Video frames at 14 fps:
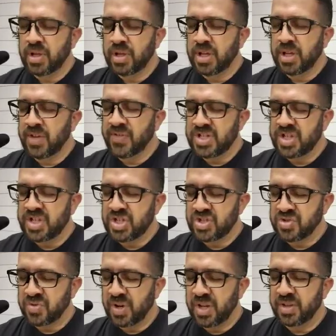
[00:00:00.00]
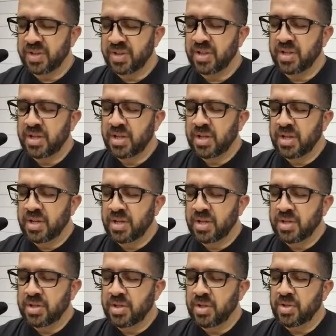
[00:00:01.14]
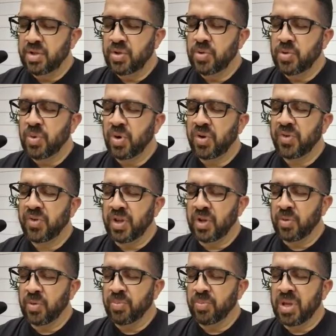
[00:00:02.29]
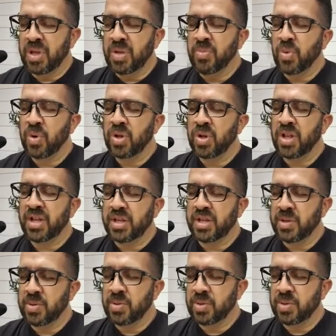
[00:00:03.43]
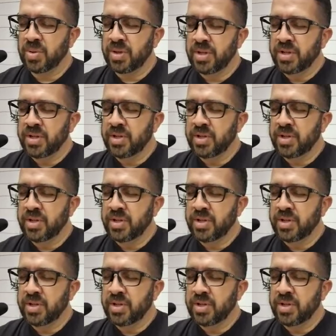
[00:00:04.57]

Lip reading: Give us strength to do more for you, be more like you, Lord,